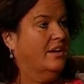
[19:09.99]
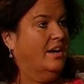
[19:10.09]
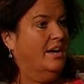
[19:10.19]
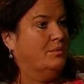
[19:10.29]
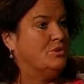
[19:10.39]

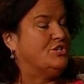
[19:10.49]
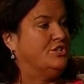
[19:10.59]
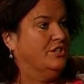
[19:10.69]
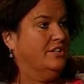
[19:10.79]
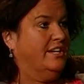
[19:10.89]
We're
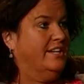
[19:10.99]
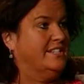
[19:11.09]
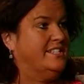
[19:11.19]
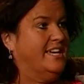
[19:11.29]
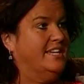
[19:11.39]
still looking
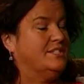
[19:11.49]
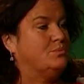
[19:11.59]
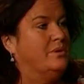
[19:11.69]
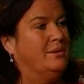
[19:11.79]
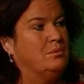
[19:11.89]
at dates.
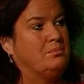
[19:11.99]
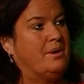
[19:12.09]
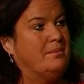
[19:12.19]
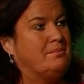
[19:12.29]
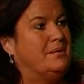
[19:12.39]
It will
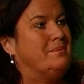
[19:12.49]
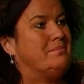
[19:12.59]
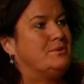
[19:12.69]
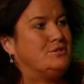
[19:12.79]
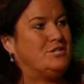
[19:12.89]
probably be
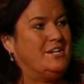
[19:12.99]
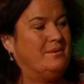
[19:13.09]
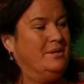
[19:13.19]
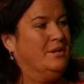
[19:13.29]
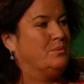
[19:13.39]
pushed
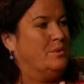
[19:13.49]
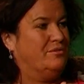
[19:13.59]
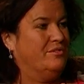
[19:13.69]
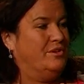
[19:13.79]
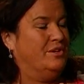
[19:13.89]
out.
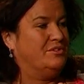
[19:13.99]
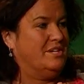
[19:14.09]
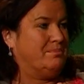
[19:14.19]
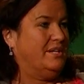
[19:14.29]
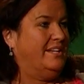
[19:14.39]
We've
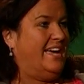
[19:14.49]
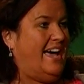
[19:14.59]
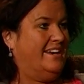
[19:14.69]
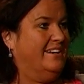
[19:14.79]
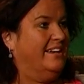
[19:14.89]
typically
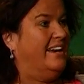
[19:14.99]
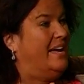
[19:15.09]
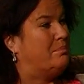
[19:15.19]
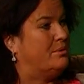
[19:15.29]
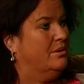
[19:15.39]
had it in
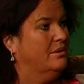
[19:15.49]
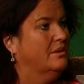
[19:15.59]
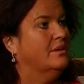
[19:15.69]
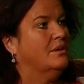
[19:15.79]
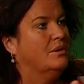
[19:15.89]
April.
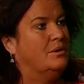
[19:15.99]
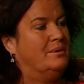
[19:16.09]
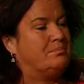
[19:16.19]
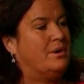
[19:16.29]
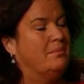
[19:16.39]

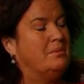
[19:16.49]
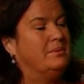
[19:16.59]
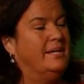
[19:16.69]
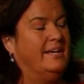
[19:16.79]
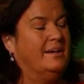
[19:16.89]
It
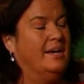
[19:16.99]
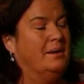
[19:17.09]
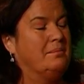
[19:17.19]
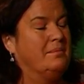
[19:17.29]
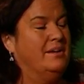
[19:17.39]
probably,
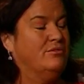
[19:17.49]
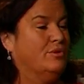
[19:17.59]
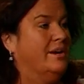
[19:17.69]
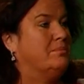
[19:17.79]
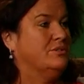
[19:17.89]
if
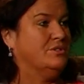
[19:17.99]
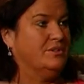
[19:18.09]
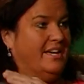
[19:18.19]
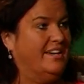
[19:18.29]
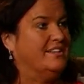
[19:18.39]
we're able to
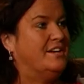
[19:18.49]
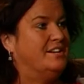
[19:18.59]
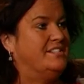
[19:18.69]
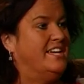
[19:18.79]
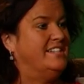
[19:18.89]
get a
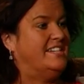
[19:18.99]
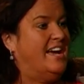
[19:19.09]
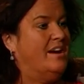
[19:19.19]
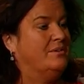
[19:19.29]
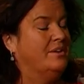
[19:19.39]
date
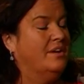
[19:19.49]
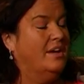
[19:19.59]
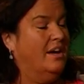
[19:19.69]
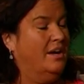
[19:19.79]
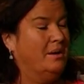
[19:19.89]
down,
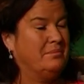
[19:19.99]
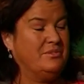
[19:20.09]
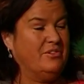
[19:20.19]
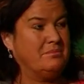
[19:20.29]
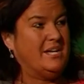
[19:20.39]

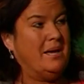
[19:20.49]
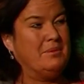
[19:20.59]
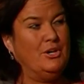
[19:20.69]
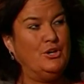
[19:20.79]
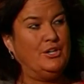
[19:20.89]
sometime
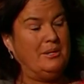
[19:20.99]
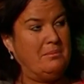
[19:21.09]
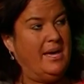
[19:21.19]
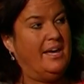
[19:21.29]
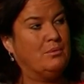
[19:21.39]
in early
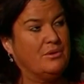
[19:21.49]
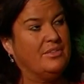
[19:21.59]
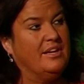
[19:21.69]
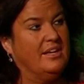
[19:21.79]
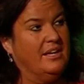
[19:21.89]
May, we're
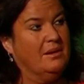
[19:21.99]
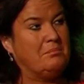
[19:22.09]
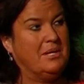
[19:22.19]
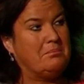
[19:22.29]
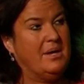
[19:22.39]
thinking,
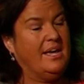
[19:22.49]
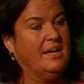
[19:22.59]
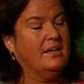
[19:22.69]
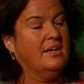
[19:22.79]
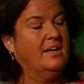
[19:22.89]
mid-May.